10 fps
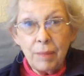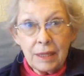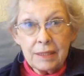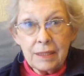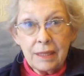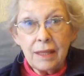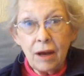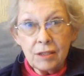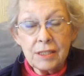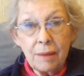But
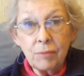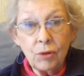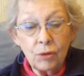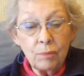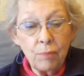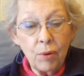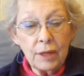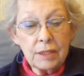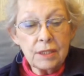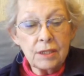there are some good
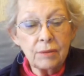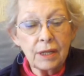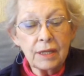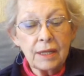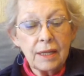points to it.